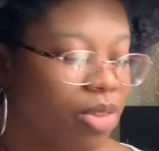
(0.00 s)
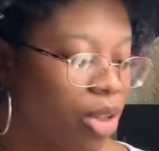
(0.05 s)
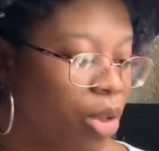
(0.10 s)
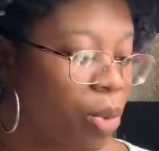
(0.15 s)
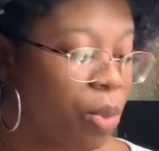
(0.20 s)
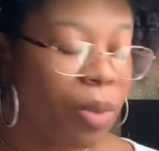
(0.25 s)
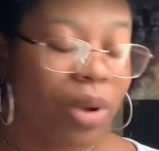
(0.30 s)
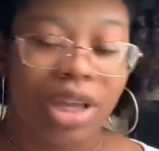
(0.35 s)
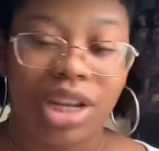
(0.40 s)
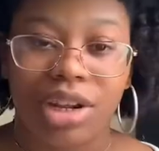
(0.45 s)

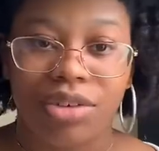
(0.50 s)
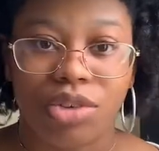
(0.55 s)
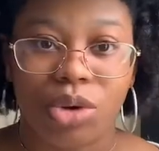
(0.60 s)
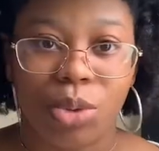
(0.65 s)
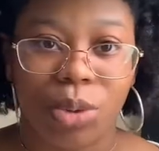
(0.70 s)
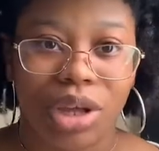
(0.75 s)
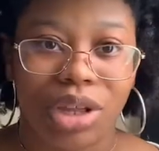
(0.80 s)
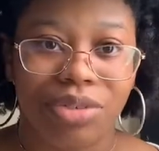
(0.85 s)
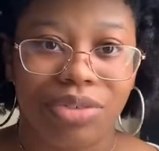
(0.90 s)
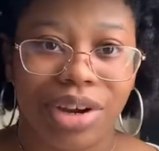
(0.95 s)
queen of a
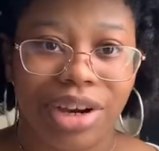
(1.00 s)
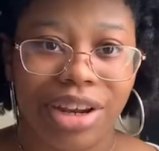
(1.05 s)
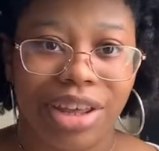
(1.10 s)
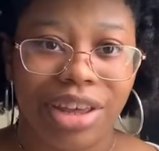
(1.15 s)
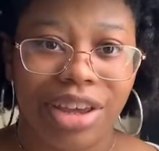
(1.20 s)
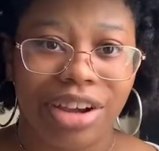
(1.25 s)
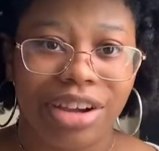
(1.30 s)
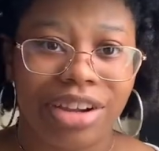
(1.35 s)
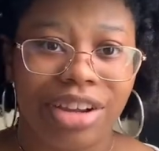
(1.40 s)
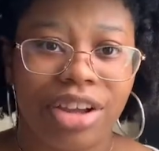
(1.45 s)
queen right
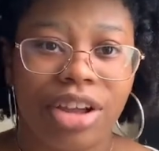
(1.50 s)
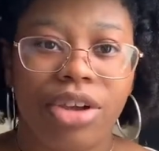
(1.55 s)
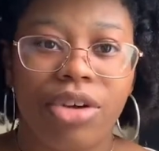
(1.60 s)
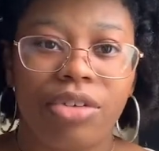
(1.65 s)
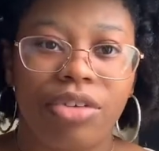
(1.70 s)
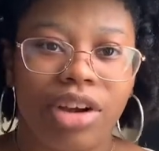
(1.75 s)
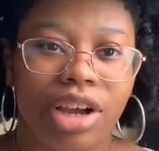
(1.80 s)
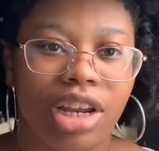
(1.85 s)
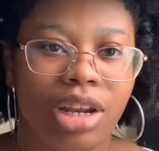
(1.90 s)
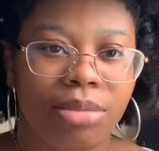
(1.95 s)
here,
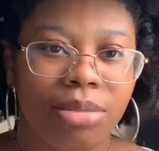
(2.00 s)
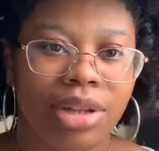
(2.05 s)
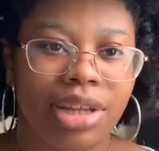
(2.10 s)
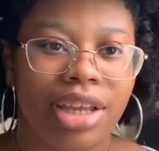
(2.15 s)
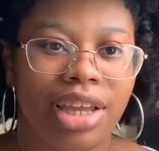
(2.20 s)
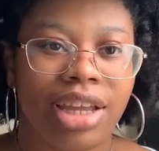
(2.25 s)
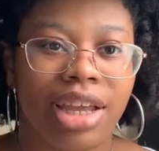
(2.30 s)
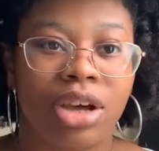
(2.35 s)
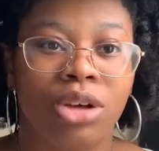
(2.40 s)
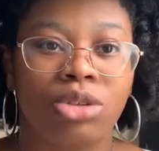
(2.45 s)
randomly
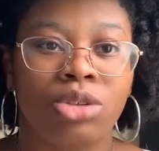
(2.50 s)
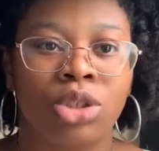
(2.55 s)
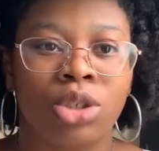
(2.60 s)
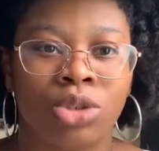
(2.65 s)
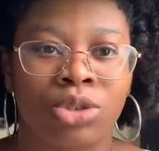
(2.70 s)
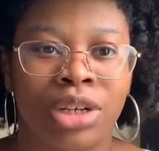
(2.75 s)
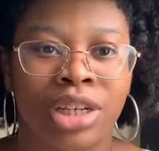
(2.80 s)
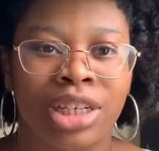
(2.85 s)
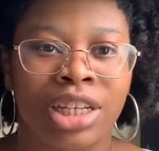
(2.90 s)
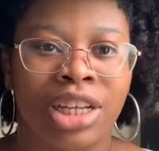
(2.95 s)
goes
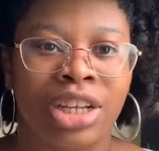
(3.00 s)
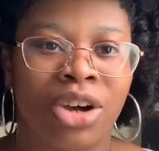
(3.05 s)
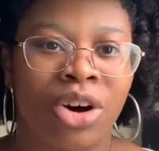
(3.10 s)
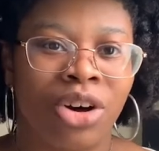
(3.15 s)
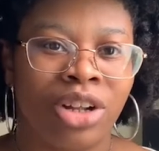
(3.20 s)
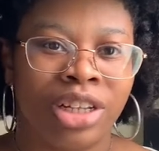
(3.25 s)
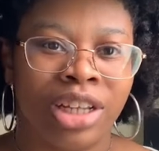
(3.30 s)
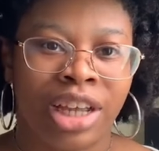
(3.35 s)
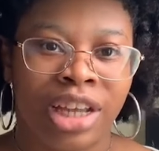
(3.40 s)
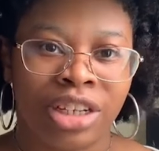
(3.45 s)
trending on
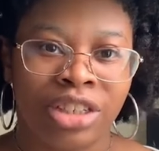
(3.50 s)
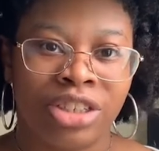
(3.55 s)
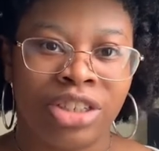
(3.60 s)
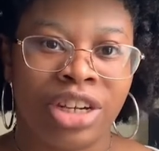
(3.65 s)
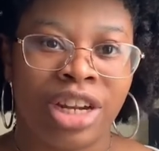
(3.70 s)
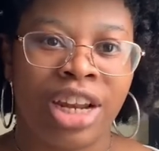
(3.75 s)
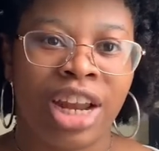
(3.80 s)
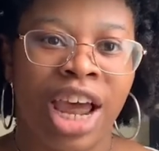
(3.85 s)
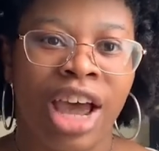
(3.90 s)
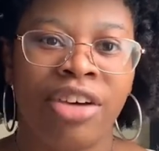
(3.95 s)
the
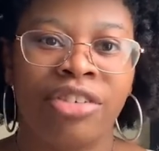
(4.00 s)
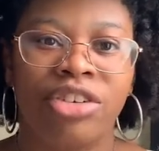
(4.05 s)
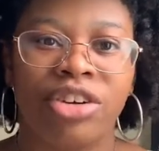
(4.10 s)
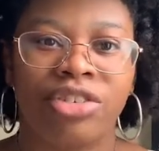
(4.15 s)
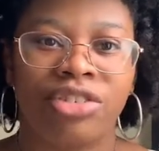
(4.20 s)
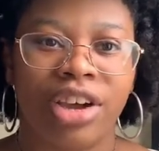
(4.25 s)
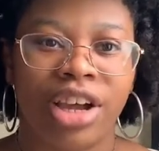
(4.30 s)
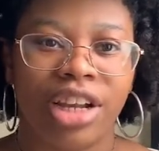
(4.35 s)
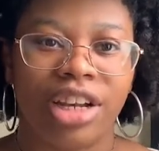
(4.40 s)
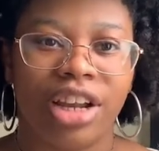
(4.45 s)
internet after
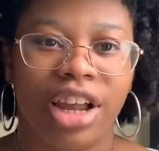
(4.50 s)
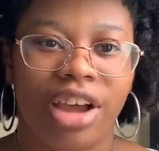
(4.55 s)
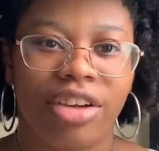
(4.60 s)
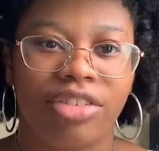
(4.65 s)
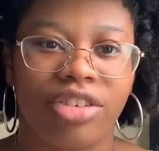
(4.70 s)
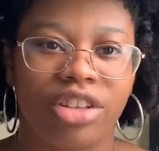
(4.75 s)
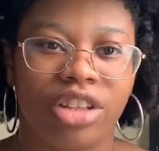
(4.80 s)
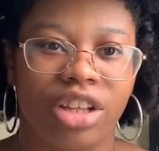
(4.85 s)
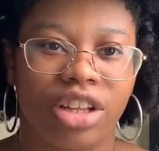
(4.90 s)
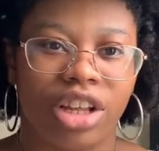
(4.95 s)

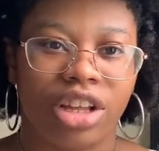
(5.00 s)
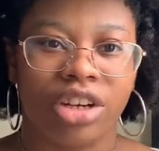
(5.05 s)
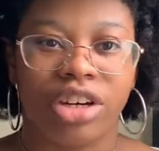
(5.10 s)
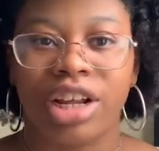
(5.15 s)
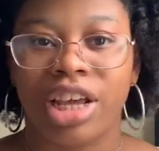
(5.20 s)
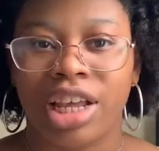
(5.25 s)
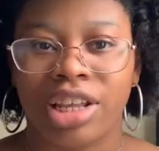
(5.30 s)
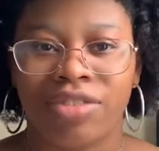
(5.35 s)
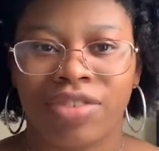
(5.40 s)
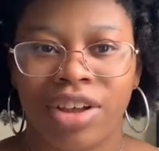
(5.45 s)
the internet
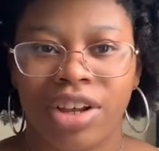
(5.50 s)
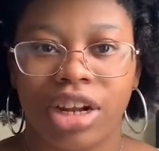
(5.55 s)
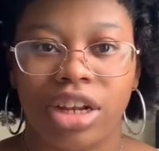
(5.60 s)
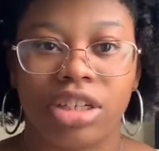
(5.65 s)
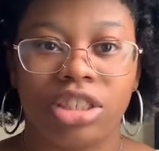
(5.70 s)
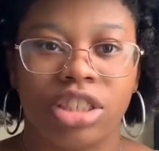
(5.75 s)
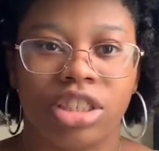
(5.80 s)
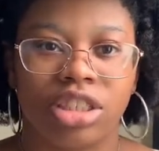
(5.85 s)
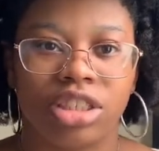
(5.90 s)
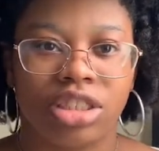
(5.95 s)
has found out
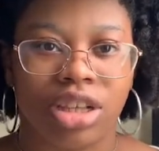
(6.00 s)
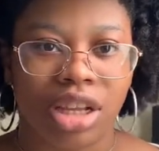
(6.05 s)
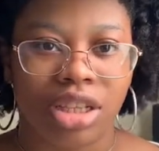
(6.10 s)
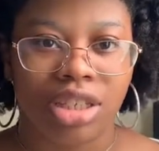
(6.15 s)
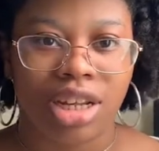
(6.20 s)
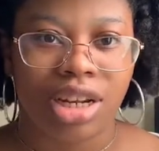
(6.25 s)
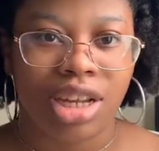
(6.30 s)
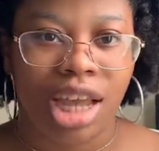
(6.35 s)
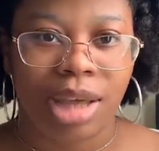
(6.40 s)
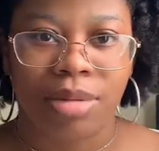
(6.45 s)
she sucks at
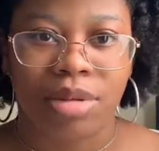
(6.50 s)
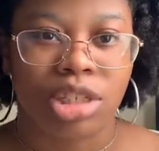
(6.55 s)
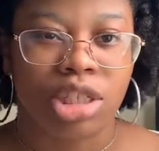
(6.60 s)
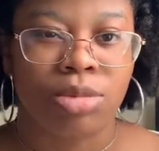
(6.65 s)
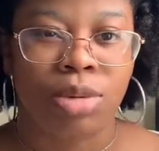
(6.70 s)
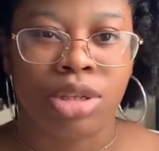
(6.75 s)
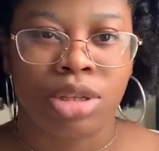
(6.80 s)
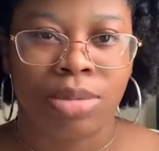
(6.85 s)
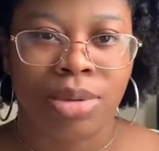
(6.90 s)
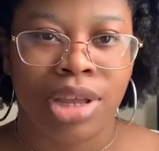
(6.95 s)
a game that she's
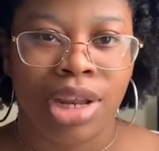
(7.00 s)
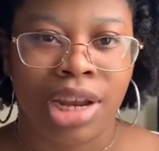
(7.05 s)
supposed to be an